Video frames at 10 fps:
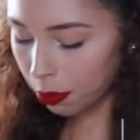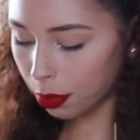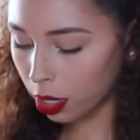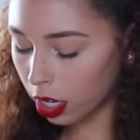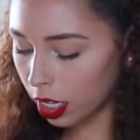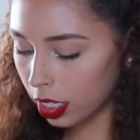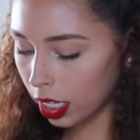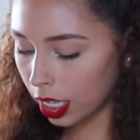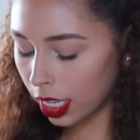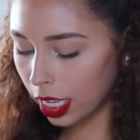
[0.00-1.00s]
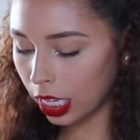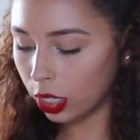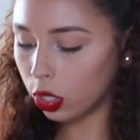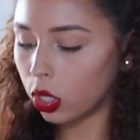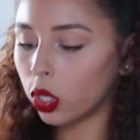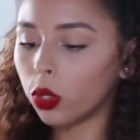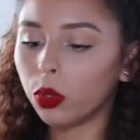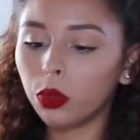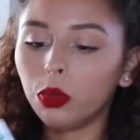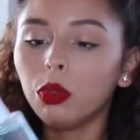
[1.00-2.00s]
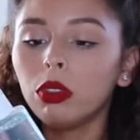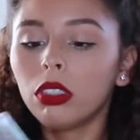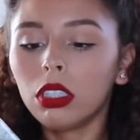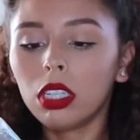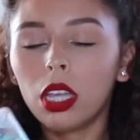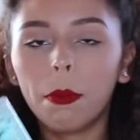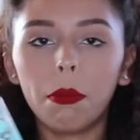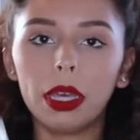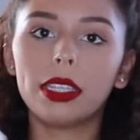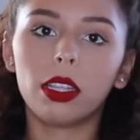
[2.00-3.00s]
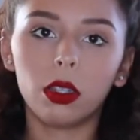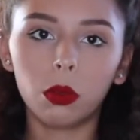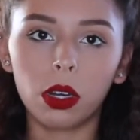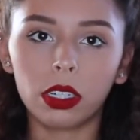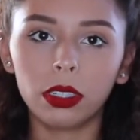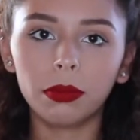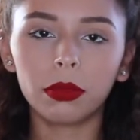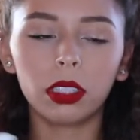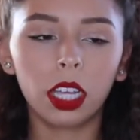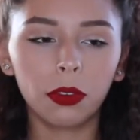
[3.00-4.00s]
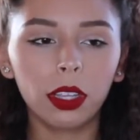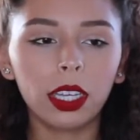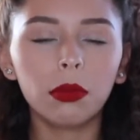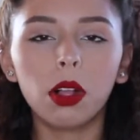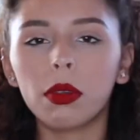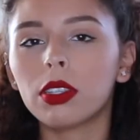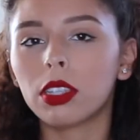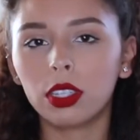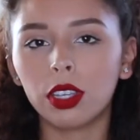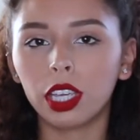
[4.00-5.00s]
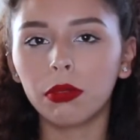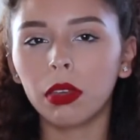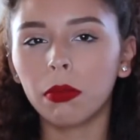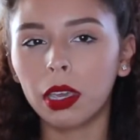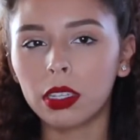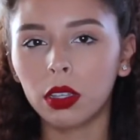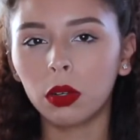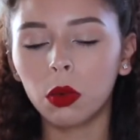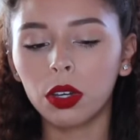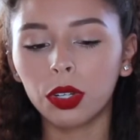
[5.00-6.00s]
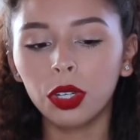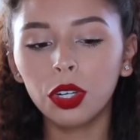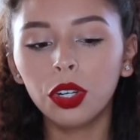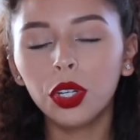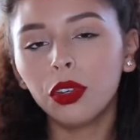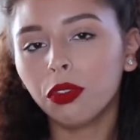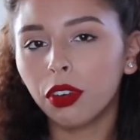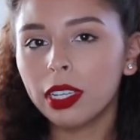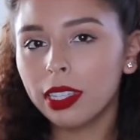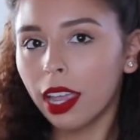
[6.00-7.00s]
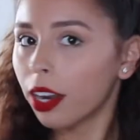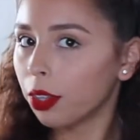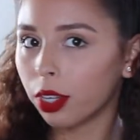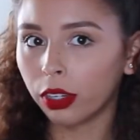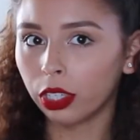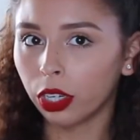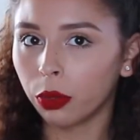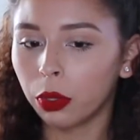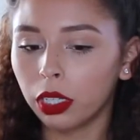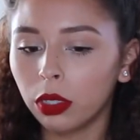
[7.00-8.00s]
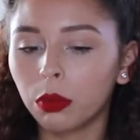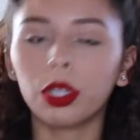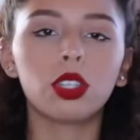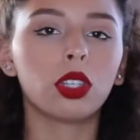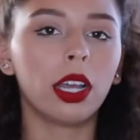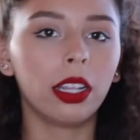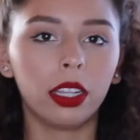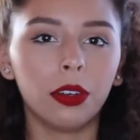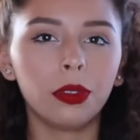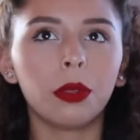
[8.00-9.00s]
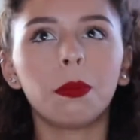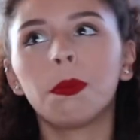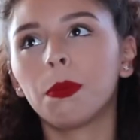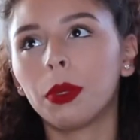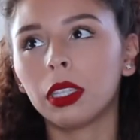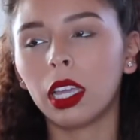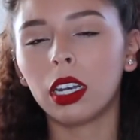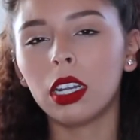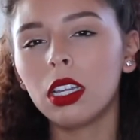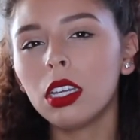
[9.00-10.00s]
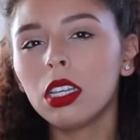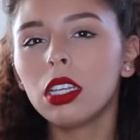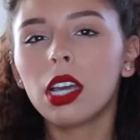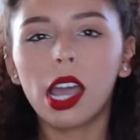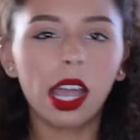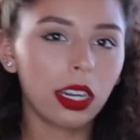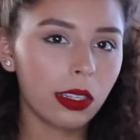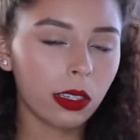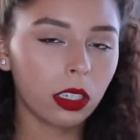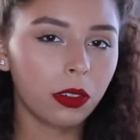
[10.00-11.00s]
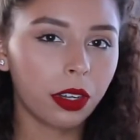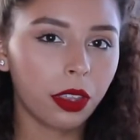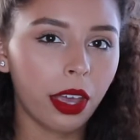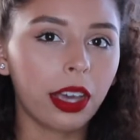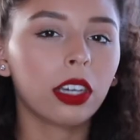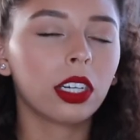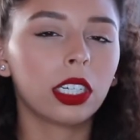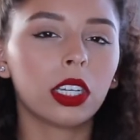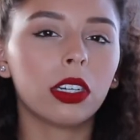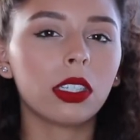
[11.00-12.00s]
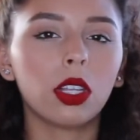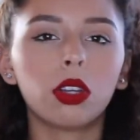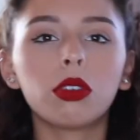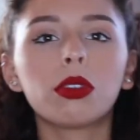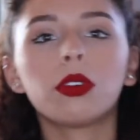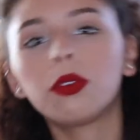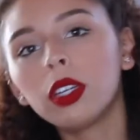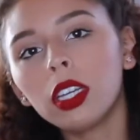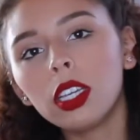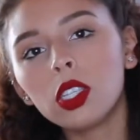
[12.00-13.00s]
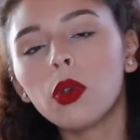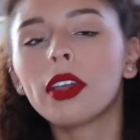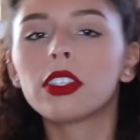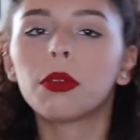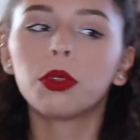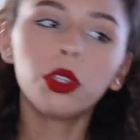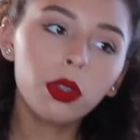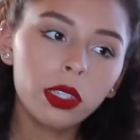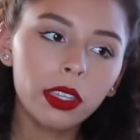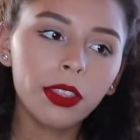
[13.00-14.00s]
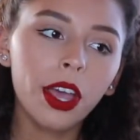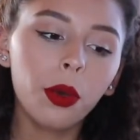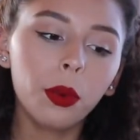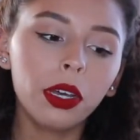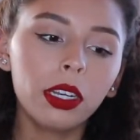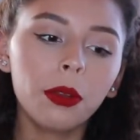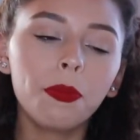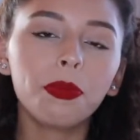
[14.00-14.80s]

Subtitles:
bought a new micellar water. I feel like I'm always changing up my micellar water. First I had the Garnier one, which I loved, but then I discovered that Garnier is not cruelty free, so I stopped using that one.